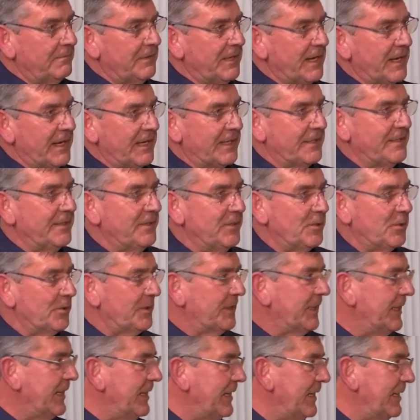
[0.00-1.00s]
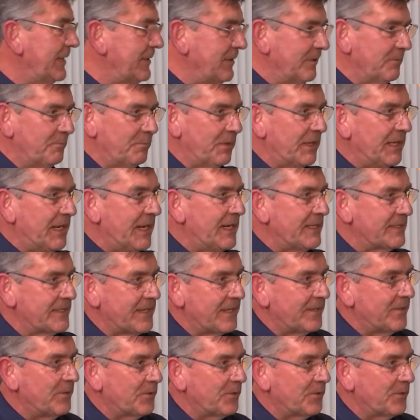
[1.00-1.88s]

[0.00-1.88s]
garden, not garden, piazza,